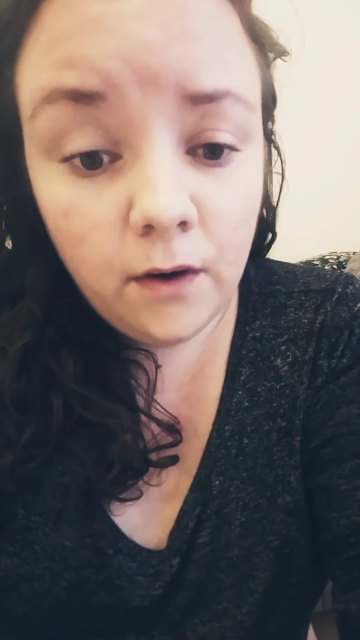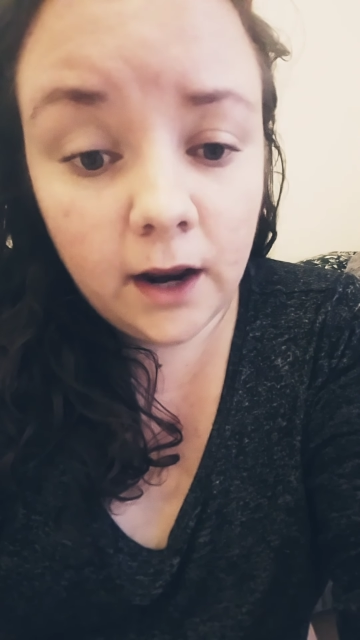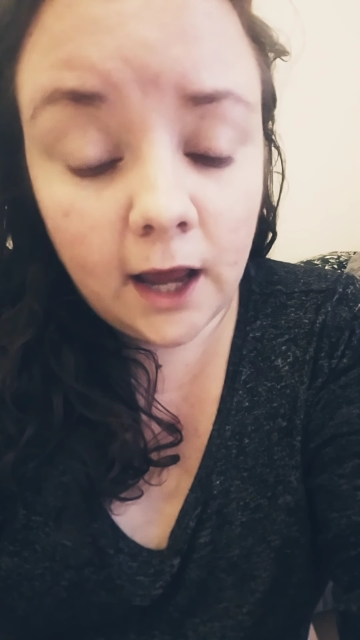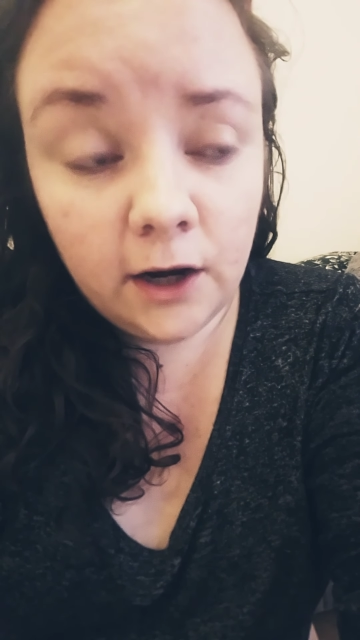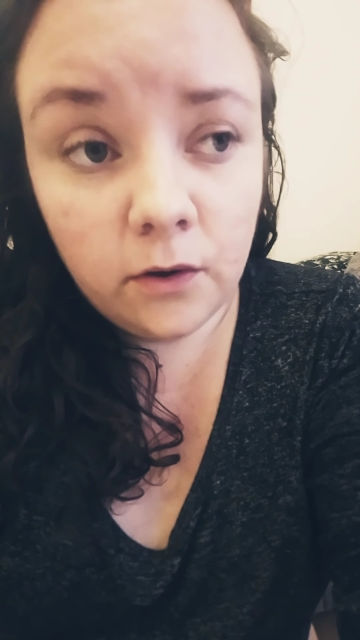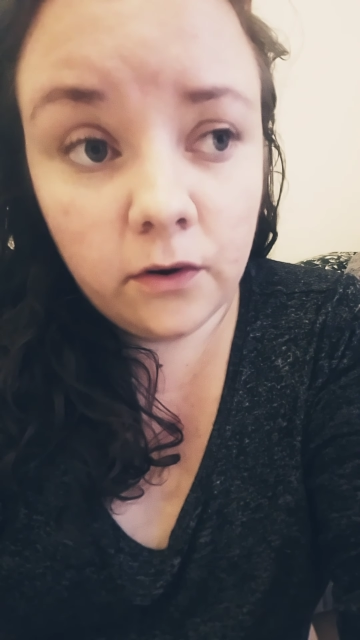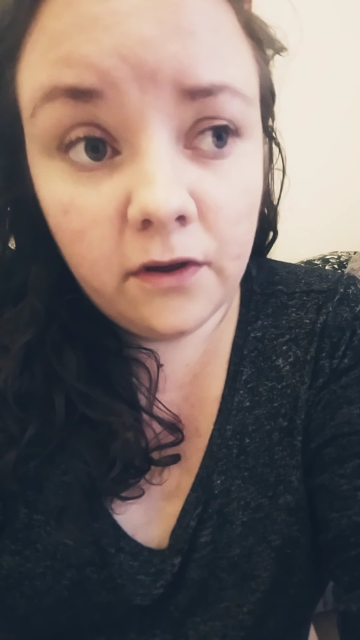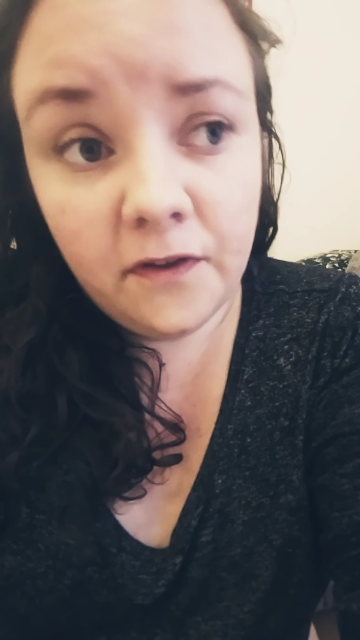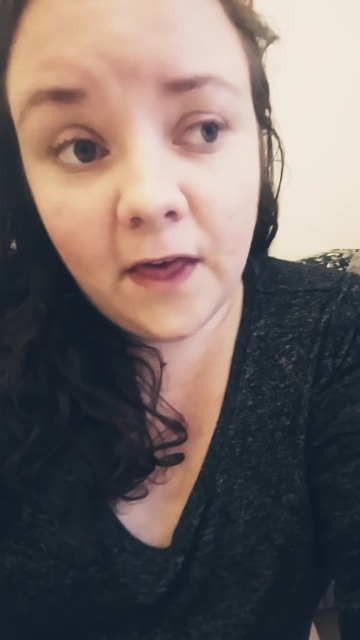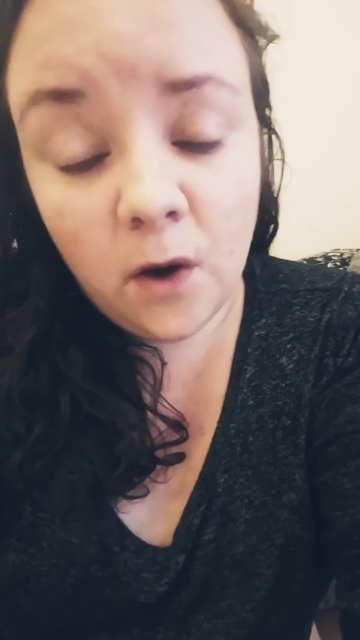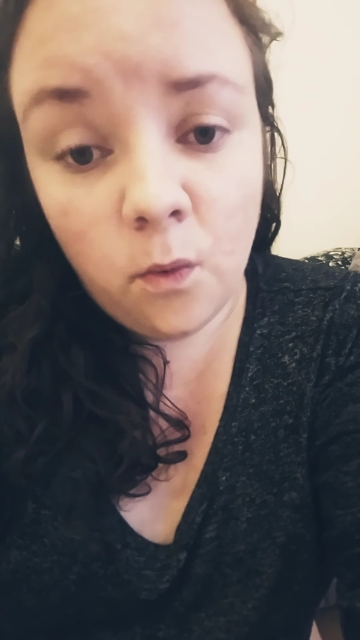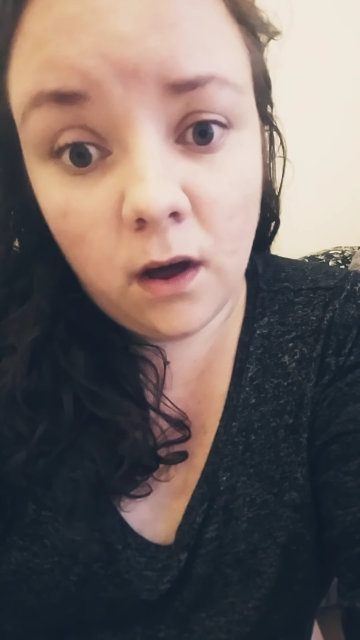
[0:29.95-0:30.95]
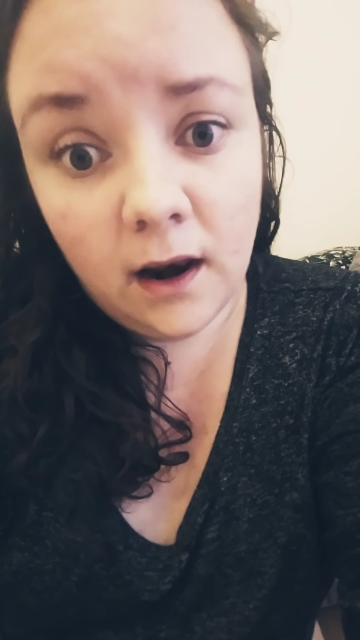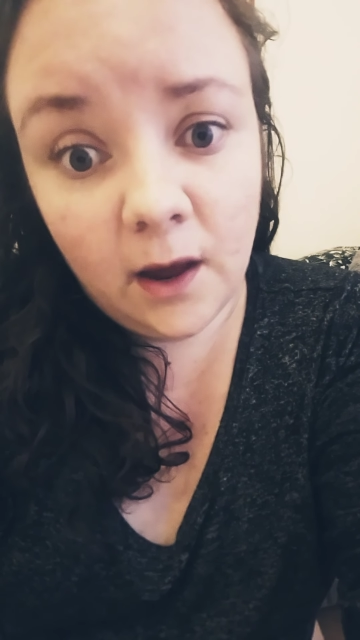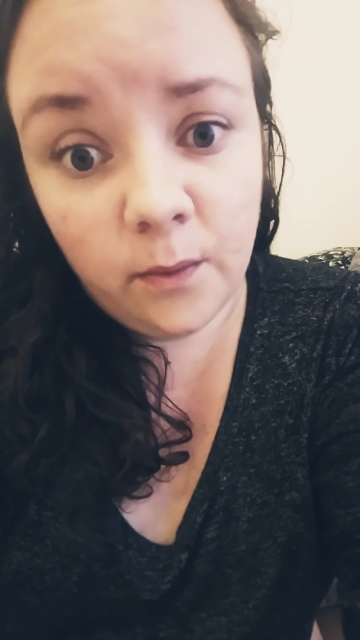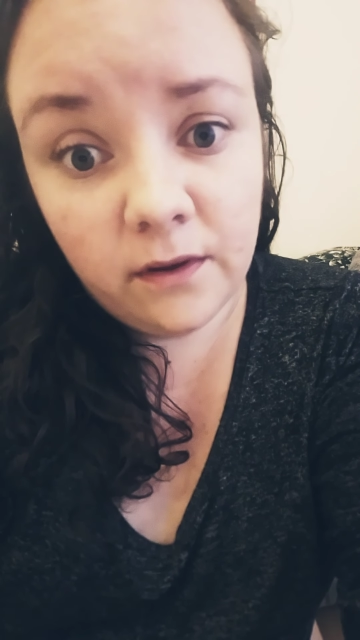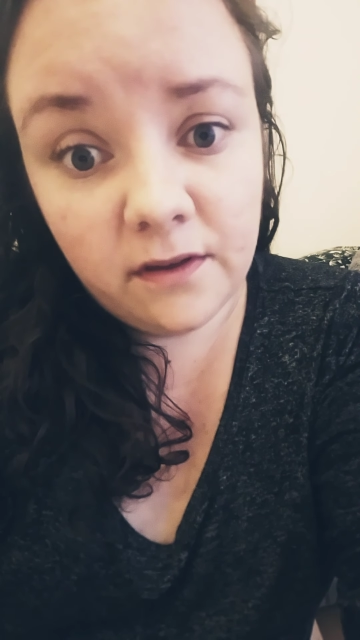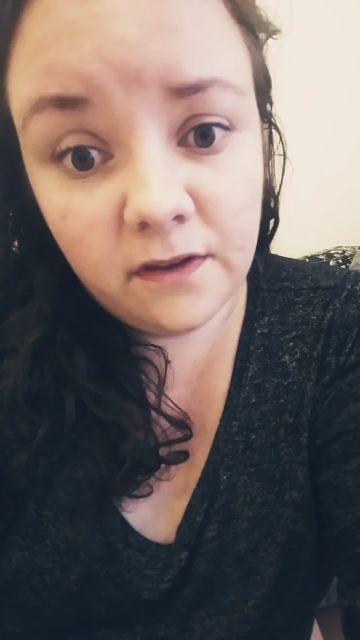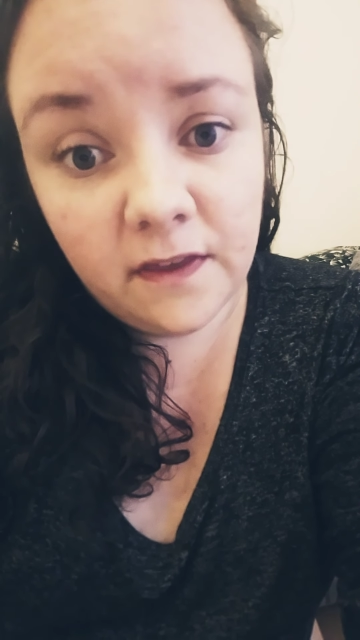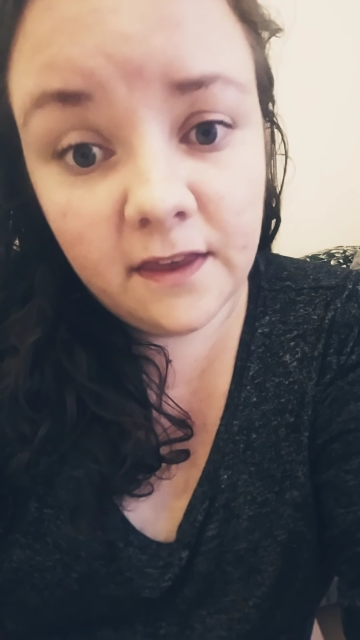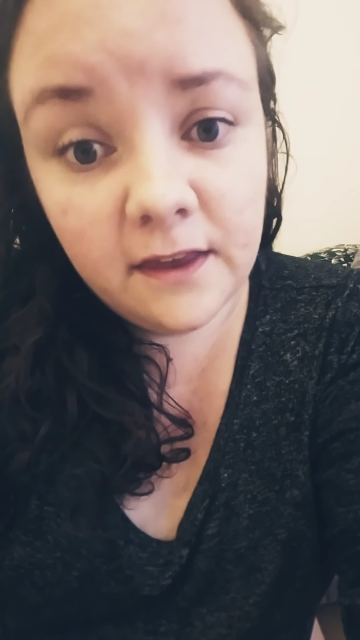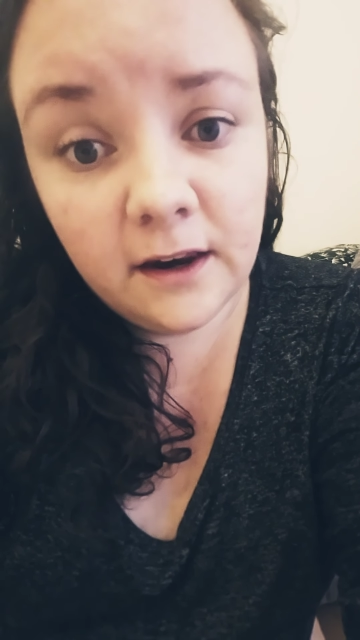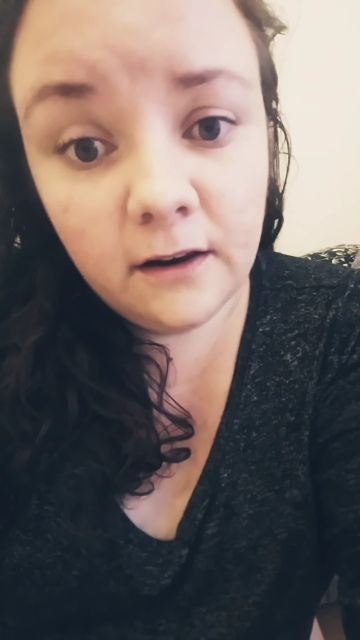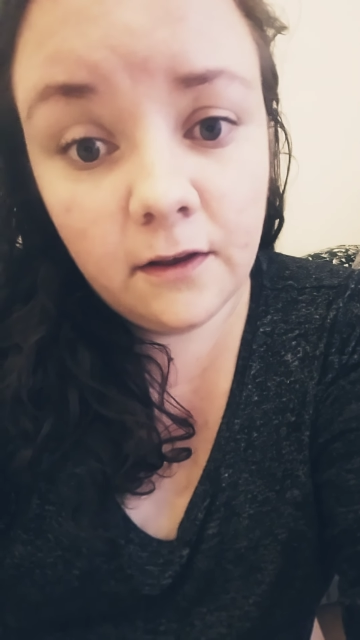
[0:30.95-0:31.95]
and I noticed that while I was
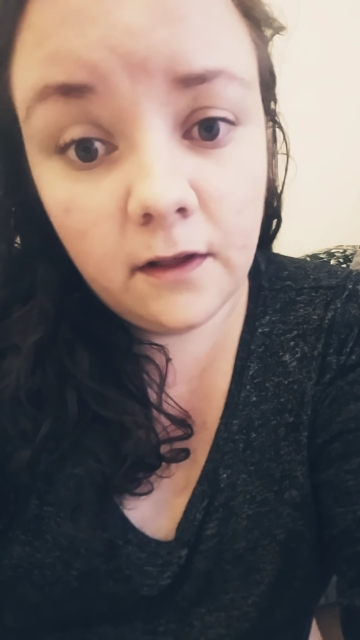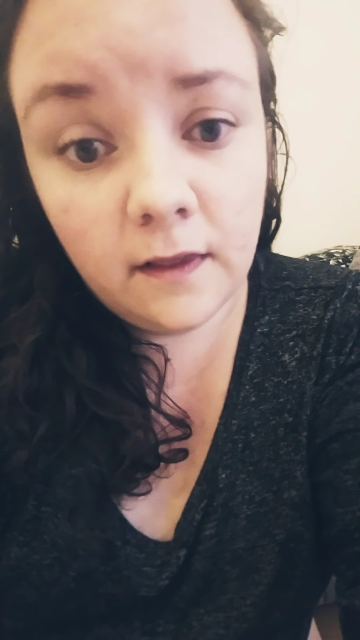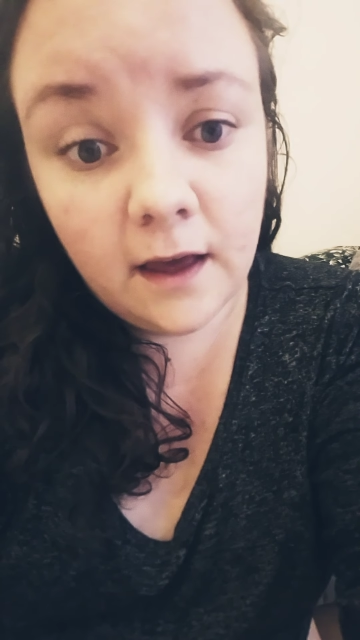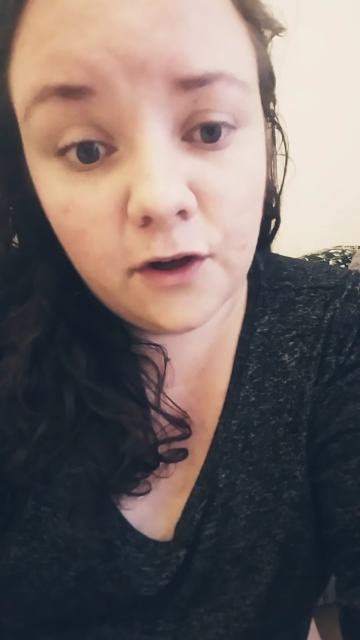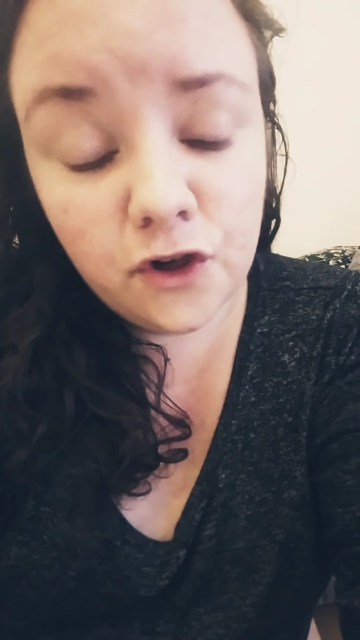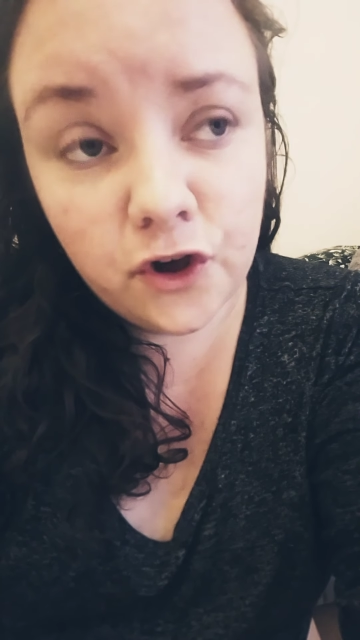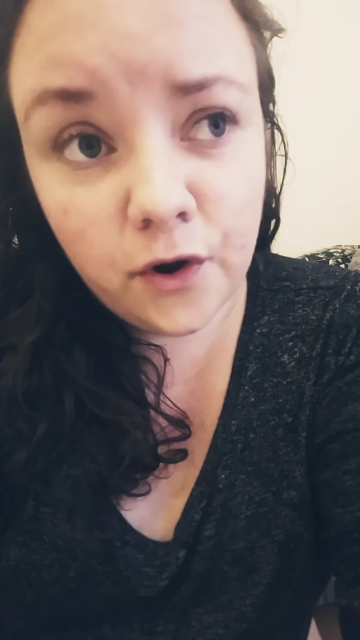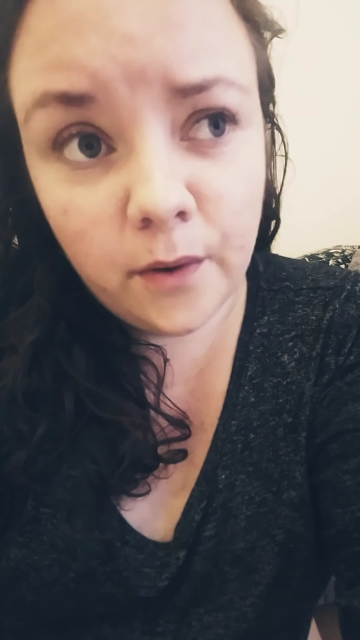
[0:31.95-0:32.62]
listening to the lecture,